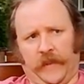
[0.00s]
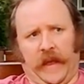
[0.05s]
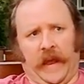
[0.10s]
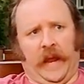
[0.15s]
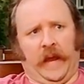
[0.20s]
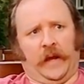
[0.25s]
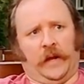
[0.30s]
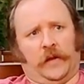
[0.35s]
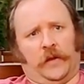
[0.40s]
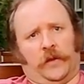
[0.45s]

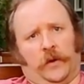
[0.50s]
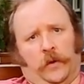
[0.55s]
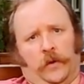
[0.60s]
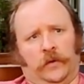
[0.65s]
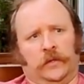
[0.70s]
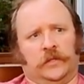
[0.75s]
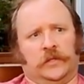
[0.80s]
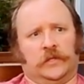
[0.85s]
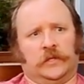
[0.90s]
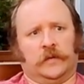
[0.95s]
And
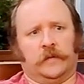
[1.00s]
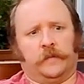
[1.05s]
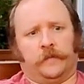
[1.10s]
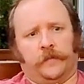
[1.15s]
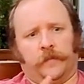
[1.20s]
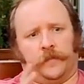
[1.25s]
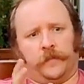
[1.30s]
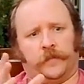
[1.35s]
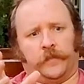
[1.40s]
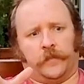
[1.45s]
those
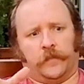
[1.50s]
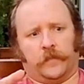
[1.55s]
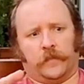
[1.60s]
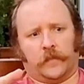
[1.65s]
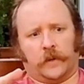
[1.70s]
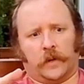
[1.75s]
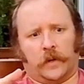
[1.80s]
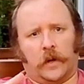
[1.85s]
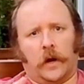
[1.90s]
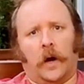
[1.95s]

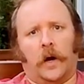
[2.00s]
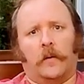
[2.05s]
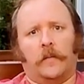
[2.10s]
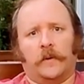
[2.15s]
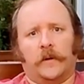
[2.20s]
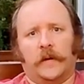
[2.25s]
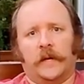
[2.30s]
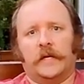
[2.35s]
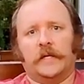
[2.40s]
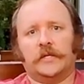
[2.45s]

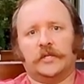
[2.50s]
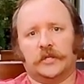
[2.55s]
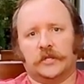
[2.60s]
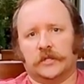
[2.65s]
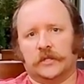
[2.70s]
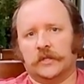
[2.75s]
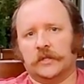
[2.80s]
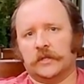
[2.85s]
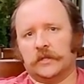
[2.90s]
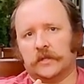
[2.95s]

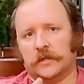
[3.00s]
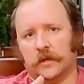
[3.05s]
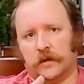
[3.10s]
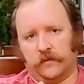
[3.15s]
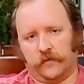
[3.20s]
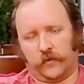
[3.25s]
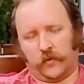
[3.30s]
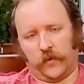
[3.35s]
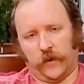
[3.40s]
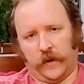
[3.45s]
combinations
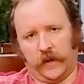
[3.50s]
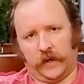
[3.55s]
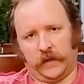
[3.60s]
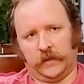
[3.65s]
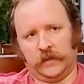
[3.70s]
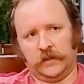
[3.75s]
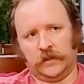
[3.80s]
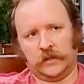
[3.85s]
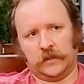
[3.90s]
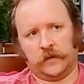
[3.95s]
of
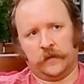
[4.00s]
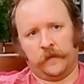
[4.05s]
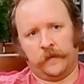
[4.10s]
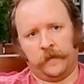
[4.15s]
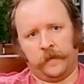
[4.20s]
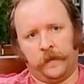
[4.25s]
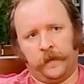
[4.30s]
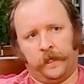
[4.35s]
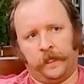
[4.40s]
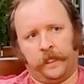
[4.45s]
grains
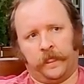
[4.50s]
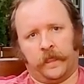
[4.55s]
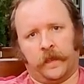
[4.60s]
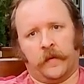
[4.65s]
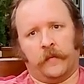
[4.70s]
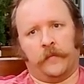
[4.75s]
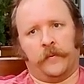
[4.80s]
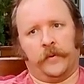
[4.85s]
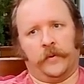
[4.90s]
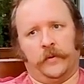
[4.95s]

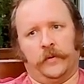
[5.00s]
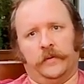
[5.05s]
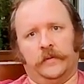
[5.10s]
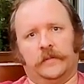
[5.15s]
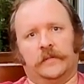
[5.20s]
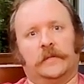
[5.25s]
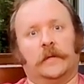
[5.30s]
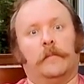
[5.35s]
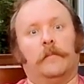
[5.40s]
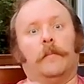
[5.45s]

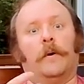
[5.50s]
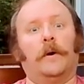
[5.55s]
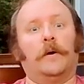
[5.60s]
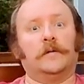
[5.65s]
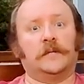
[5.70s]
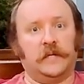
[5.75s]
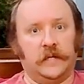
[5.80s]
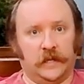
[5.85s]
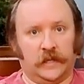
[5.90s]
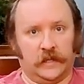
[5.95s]
produce the
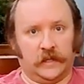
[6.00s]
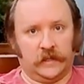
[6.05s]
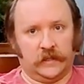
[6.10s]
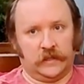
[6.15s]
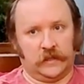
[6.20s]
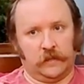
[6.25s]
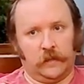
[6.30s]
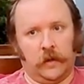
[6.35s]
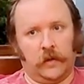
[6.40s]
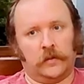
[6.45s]
maltiness,
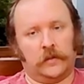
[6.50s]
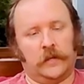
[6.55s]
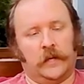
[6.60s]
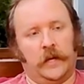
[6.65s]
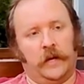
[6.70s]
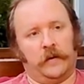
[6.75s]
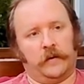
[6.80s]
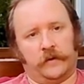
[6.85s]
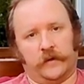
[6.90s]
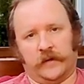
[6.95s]
the malt
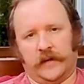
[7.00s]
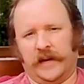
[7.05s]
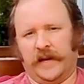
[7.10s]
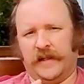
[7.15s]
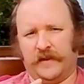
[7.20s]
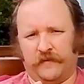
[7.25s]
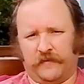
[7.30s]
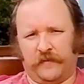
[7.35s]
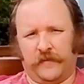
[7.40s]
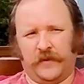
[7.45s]
character, kind
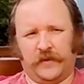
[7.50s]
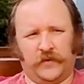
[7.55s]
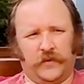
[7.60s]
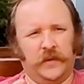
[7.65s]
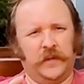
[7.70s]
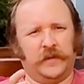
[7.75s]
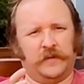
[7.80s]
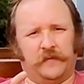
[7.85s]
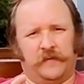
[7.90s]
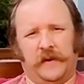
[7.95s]
of the, it's
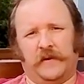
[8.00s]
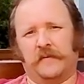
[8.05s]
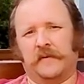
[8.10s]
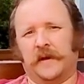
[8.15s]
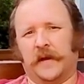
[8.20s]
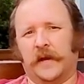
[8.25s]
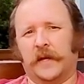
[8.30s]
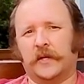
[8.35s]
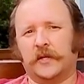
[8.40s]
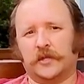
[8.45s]
really the
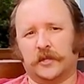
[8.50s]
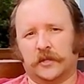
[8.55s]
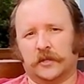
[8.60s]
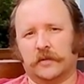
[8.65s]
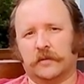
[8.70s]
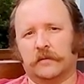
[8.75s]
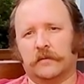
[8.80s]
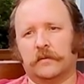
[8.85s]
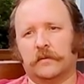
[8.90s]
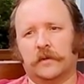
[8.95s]

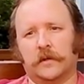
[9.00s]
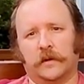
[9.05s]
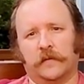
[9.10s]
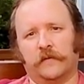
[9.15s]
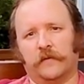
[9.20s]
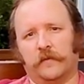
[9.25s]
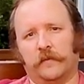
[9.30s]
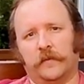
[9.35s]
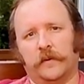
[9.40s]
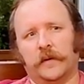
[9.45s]
foundation
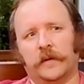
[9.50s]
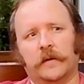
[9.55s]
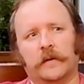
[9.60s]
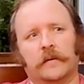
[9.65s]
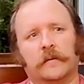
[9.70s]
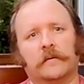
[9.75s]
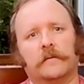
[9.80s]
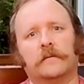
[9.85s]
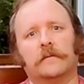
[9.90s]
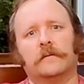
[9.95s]
of the
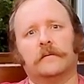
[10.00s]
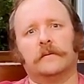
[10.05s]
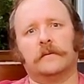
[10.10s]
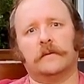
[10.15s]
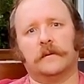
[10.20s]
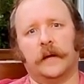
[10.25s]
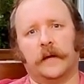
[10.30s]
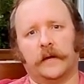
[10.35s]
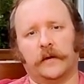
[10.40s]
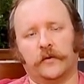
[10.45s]
beer
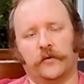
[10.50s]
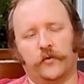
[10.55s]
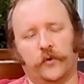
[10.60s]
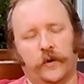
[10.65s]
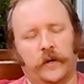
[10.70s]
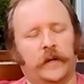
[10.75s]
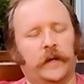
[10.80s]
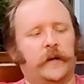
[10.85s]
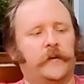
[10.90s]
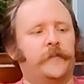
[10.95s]
that you're
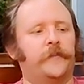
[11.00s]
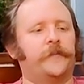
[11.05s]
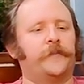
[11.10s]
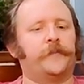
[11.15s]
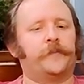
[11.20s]
drinking.